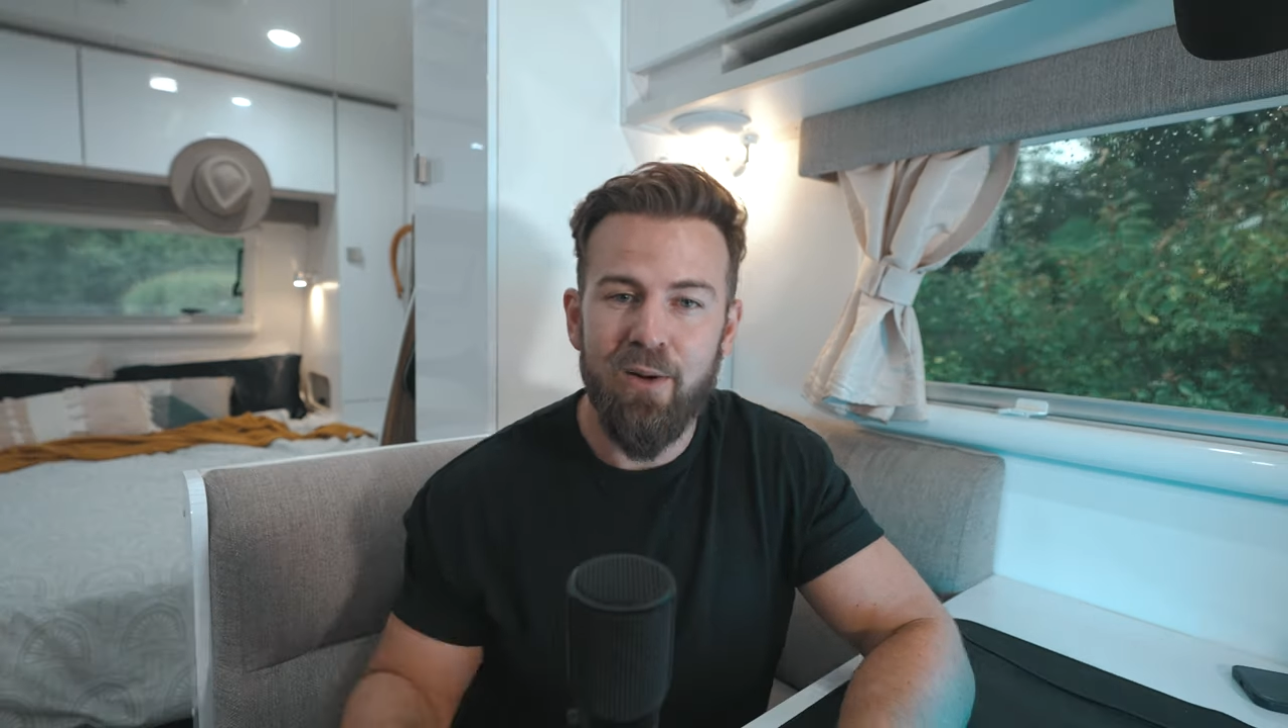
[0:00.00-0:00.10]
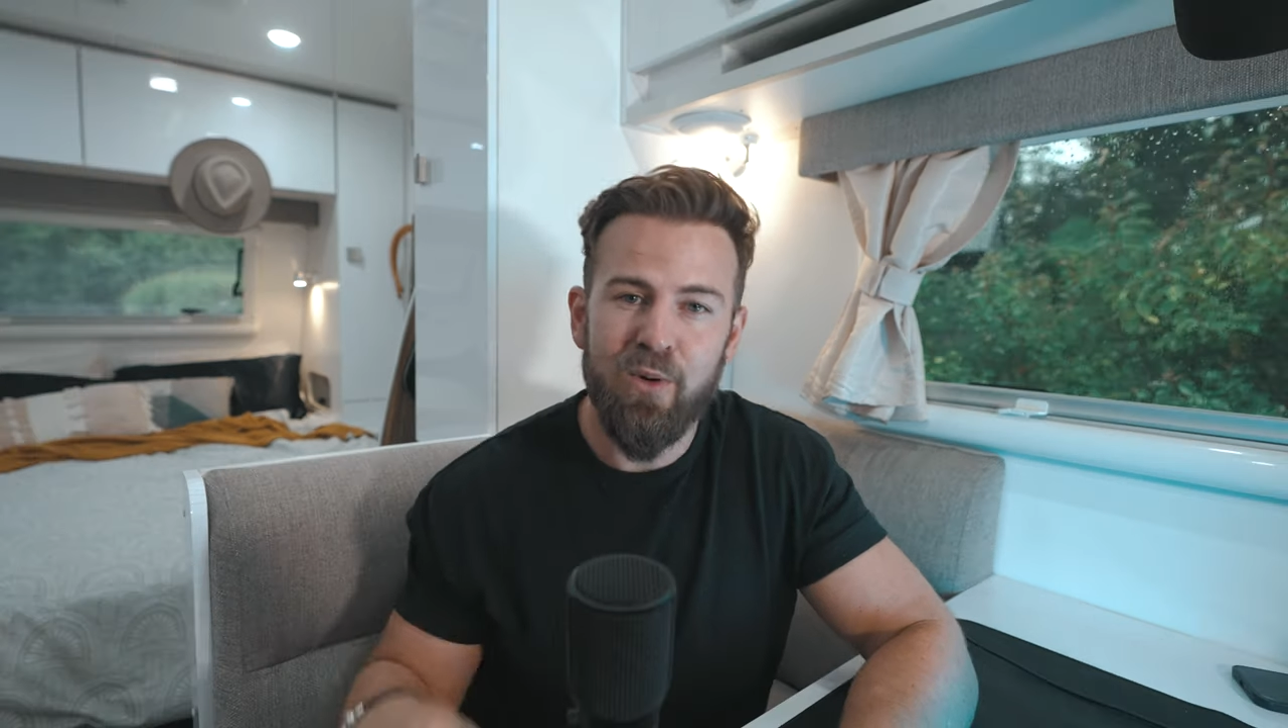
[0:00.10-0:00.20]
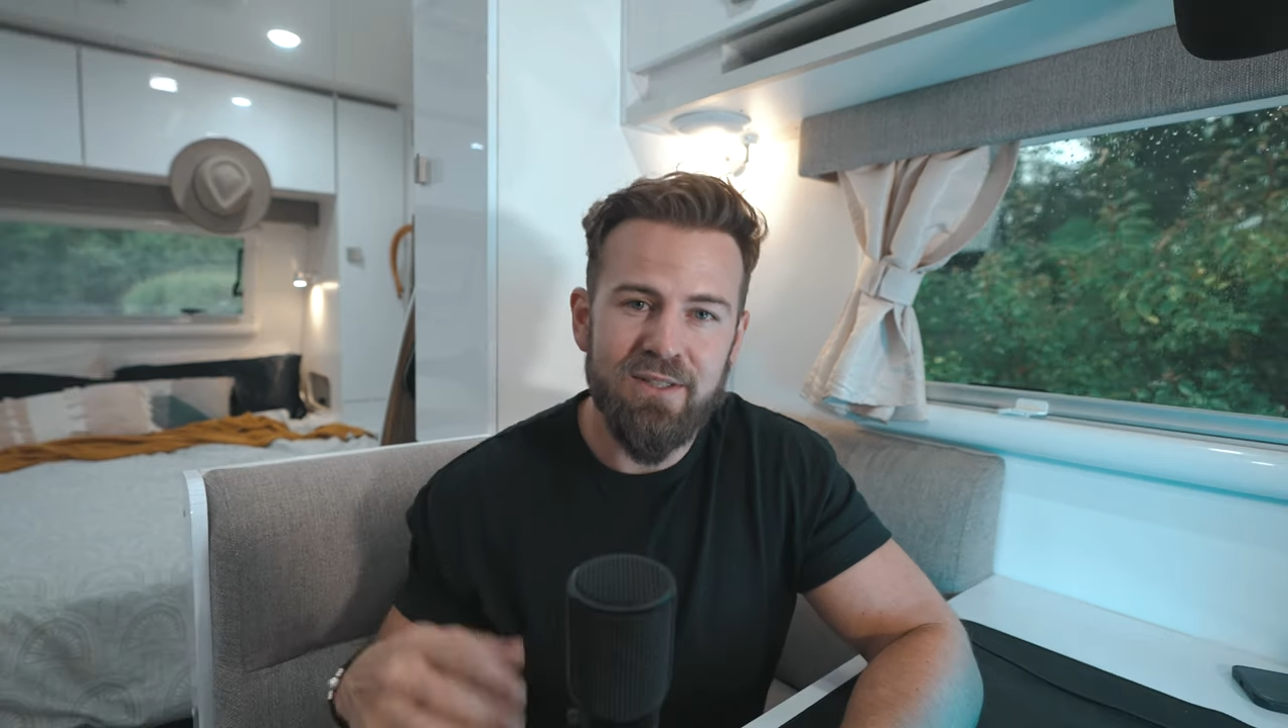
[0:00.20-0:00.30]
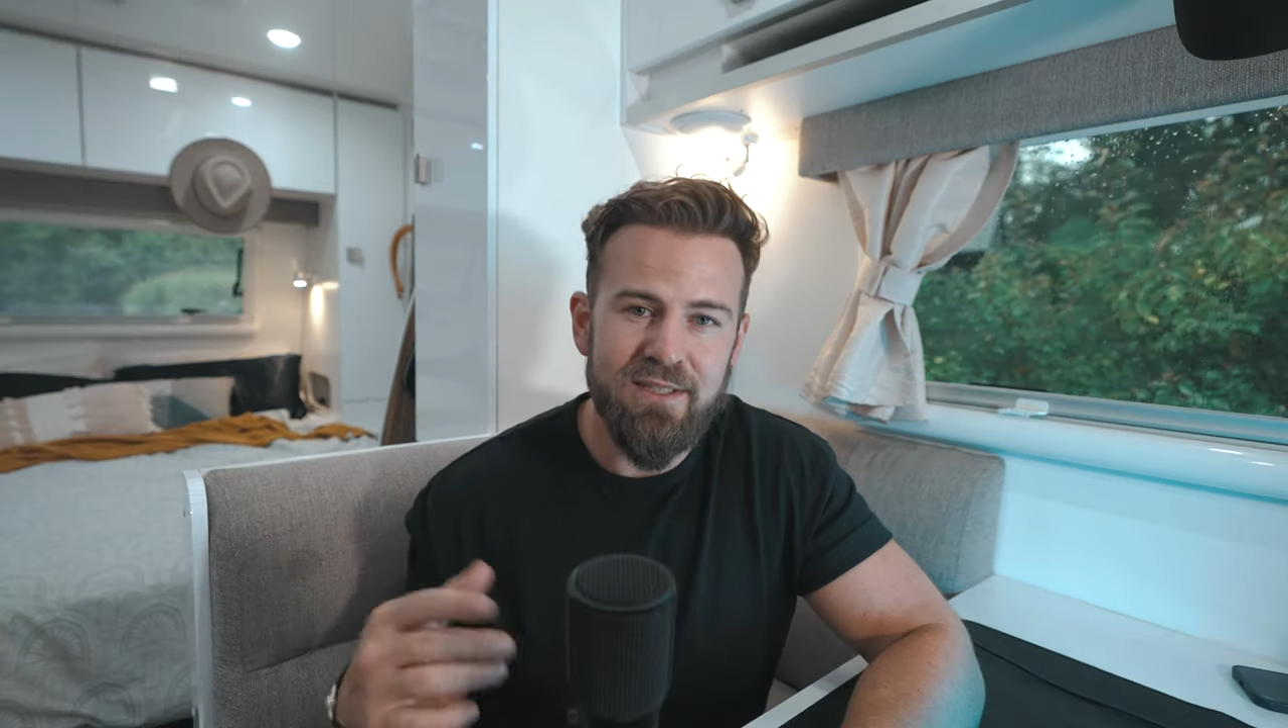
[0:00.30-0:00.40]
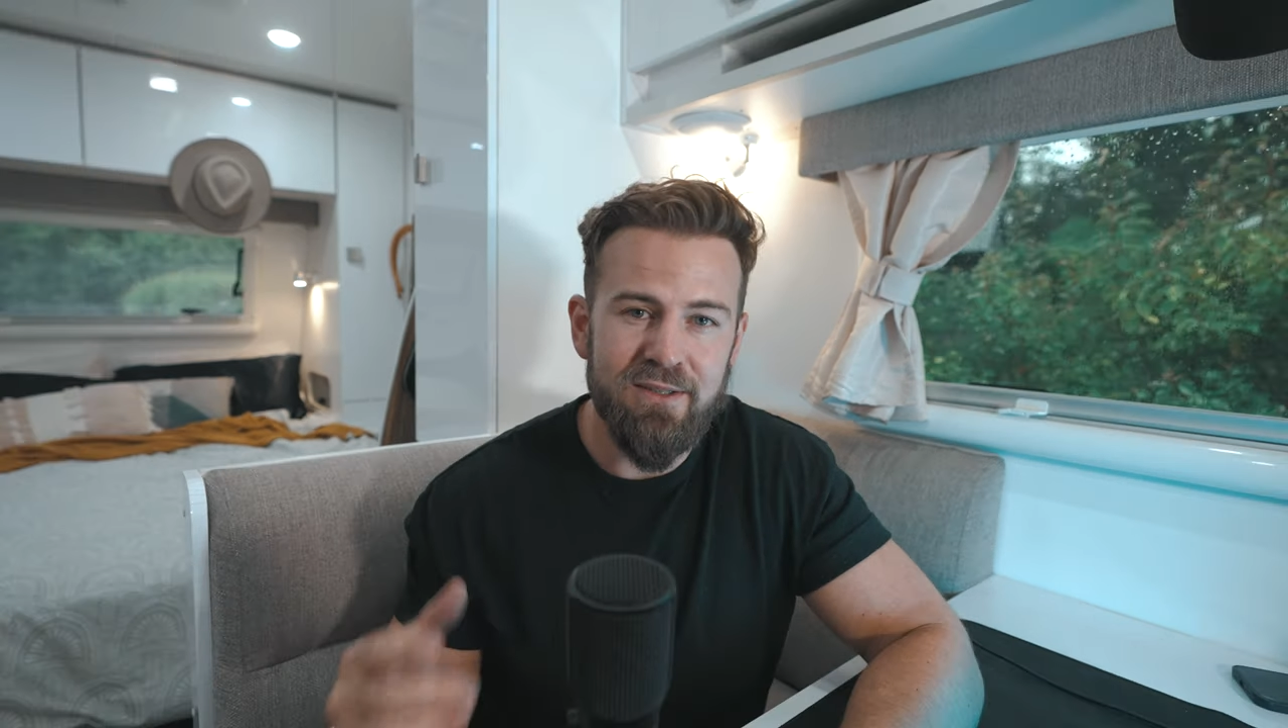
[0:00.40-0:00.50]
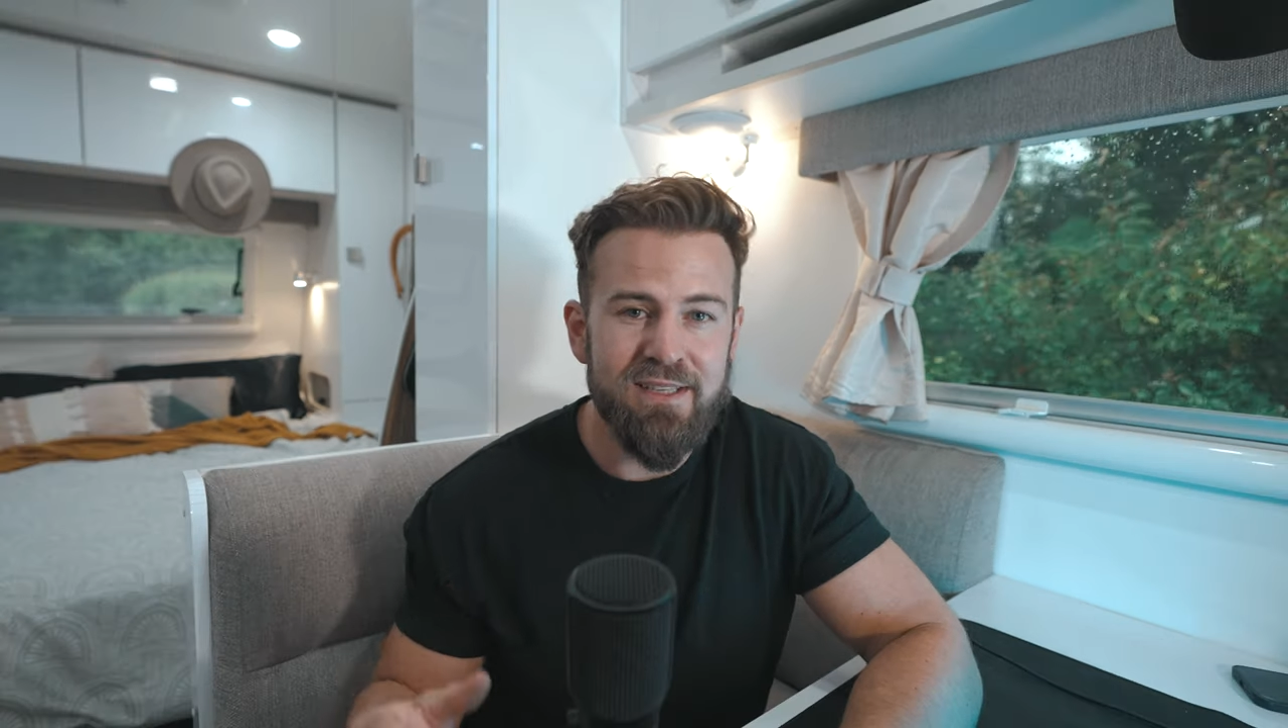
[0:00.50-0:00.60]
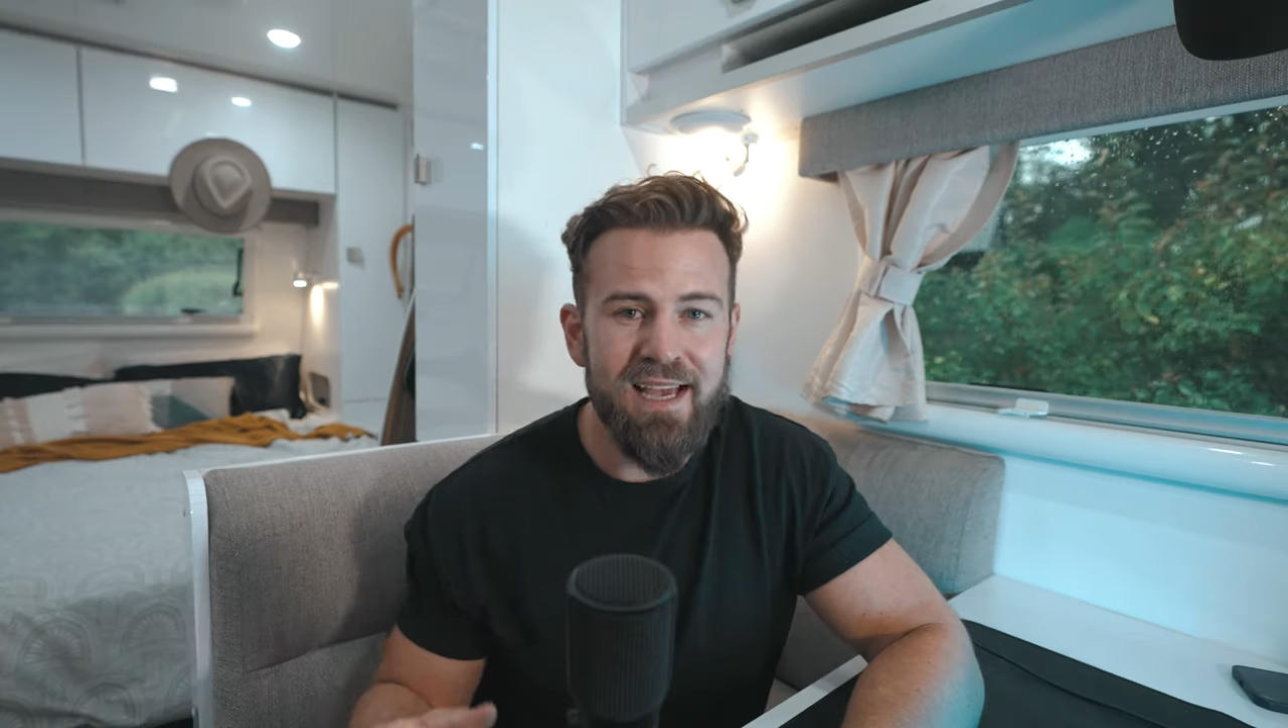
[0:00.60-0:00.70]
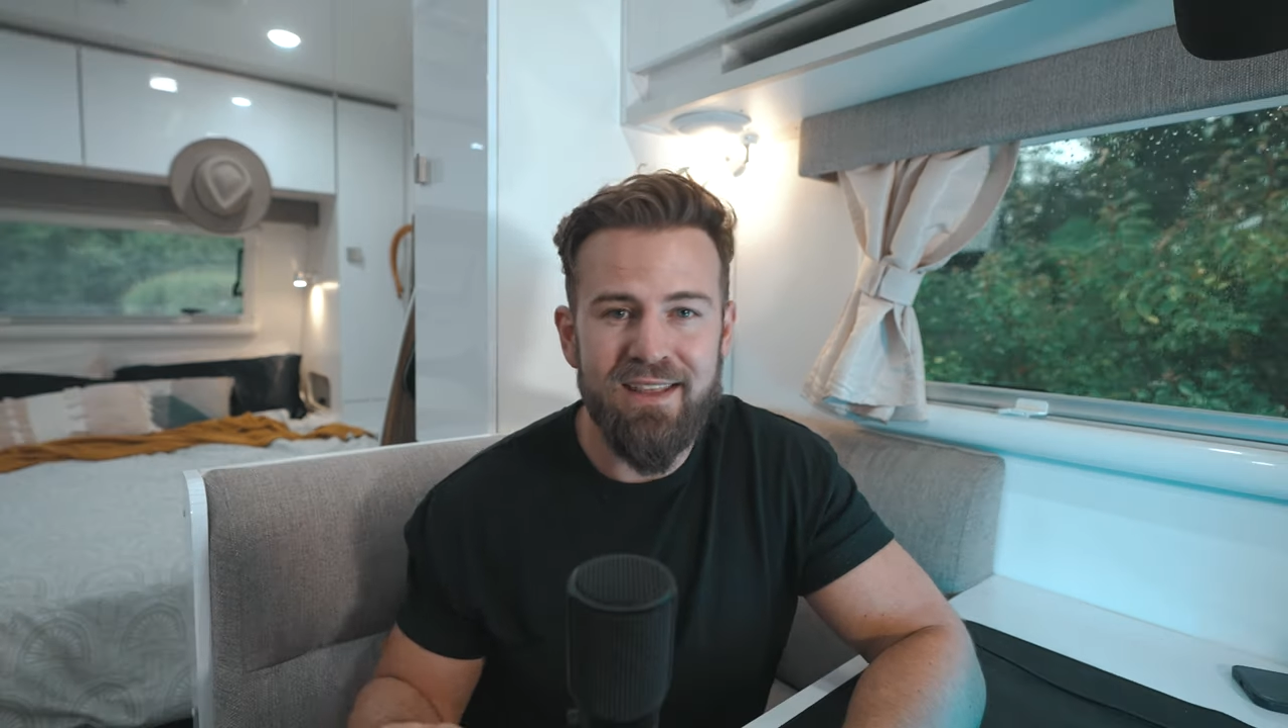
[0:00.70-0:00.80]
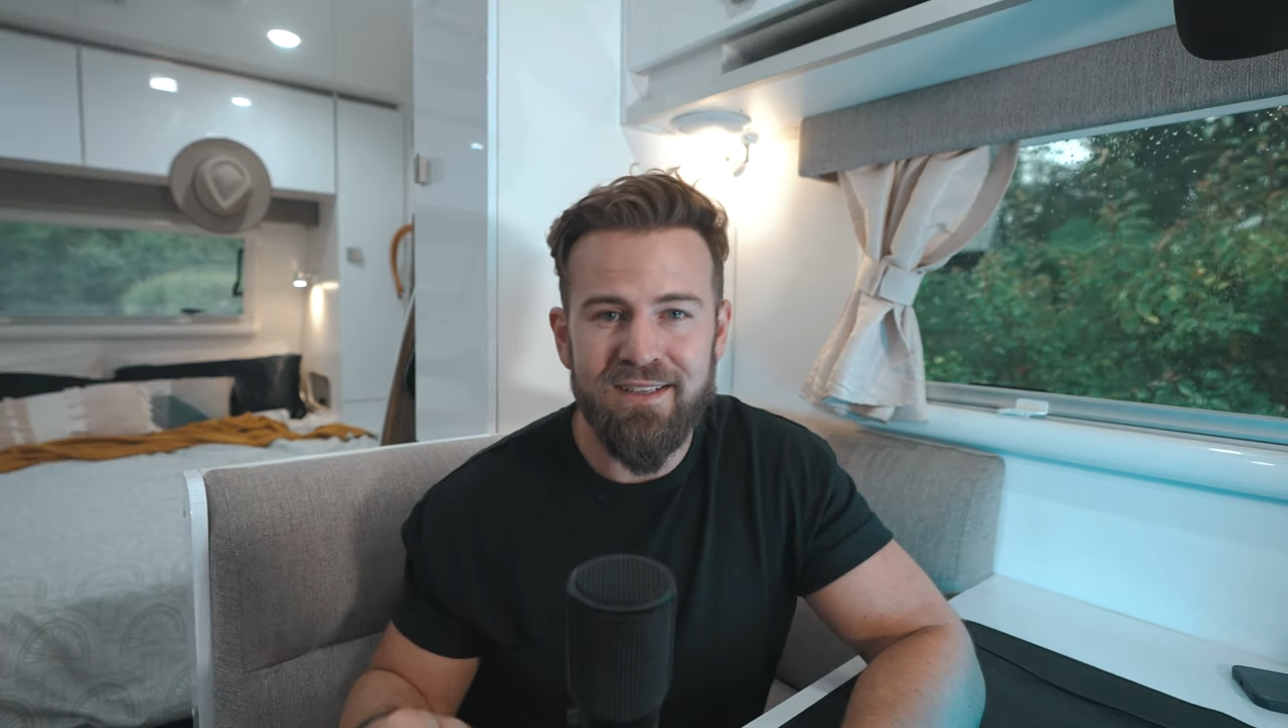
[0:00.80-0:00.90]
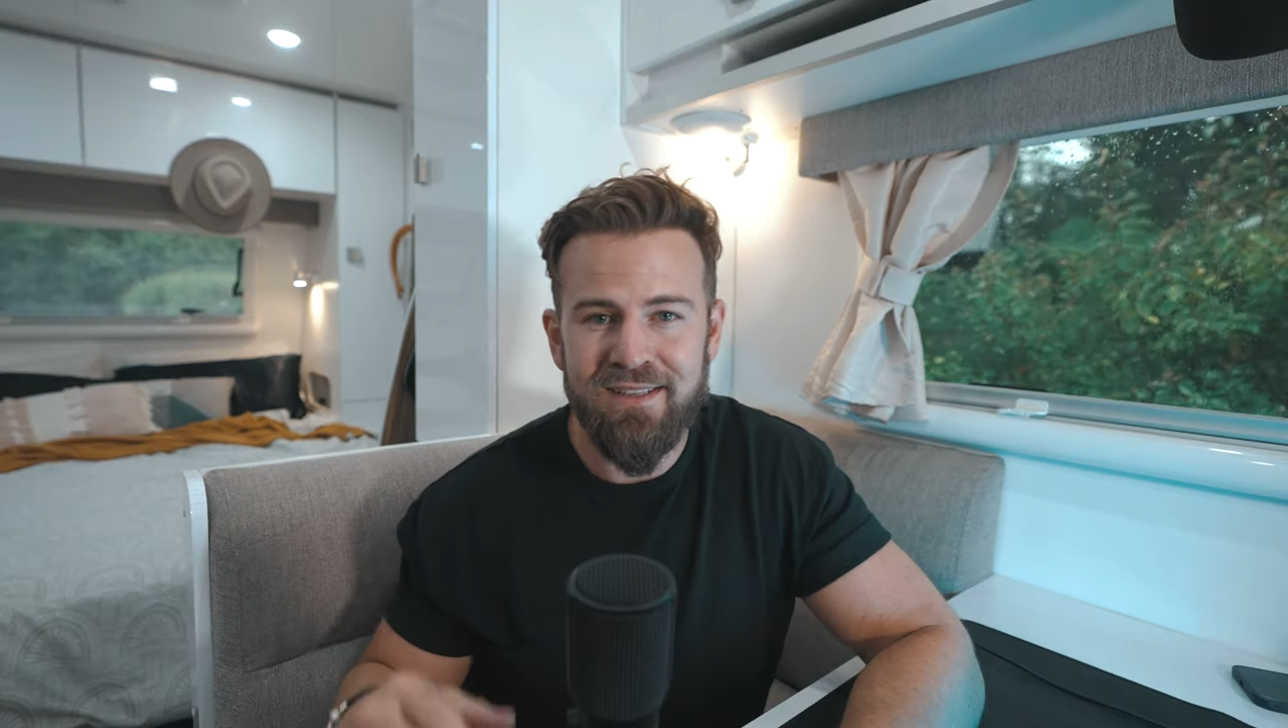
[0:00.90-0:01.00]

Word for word: I will still say